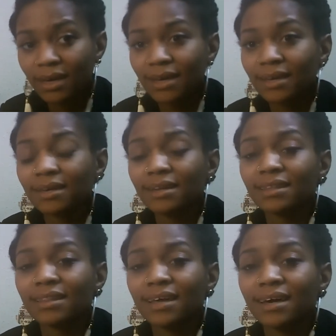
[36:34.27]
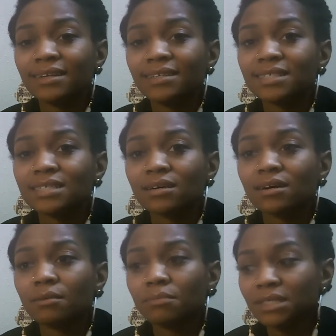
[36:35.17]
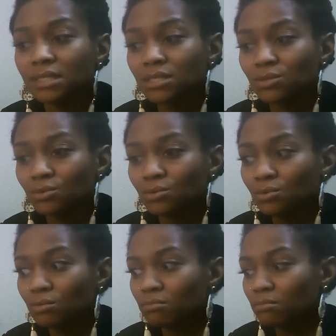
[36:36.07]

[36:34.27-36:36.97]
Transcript: and that needs to come into